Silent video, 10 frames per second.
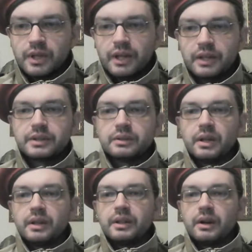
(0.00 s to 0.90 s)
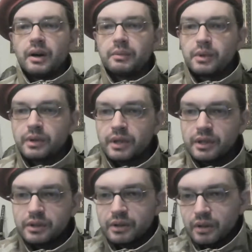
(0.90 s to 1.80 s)
okay, so now I'm looking
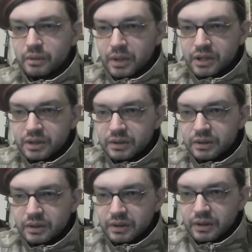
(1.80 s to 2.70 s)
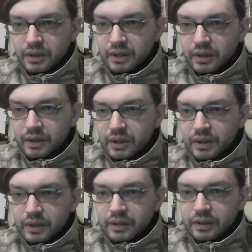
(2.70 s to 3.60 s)
into your questions.
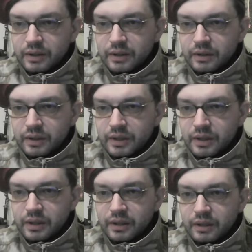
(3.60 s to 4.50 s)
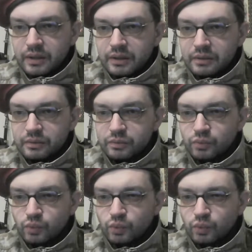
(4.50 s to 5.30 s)
Okay.